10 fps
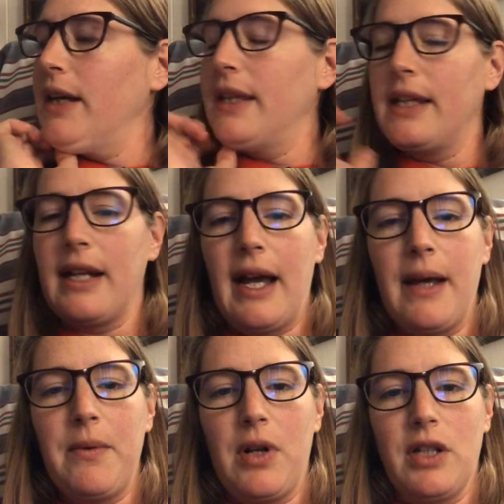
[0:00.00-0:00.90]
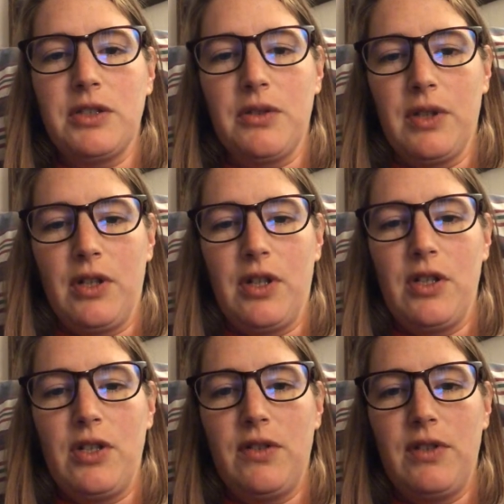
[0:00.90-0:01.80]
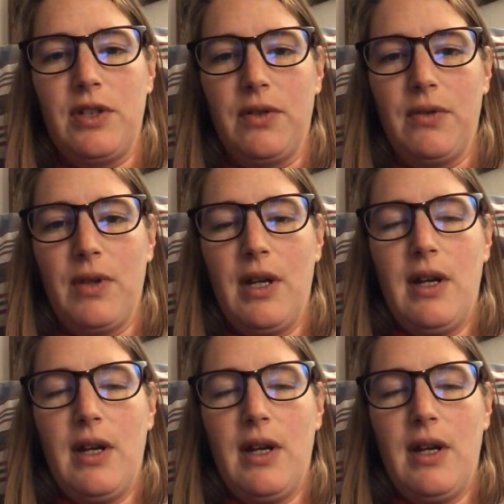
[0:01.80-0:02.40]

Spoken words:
And then I would also encourage you to